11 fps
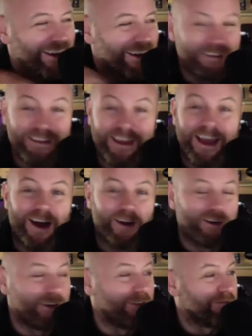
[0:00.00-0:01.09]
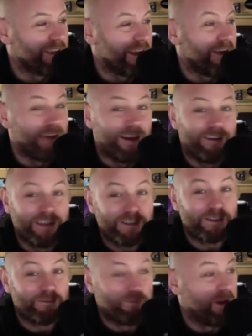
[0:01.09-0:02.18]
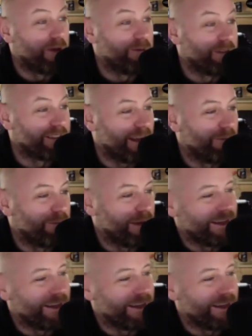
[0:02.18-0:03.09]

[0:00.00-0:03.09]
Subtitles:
Yeah, I'd love to go there and do some bourbon sampling.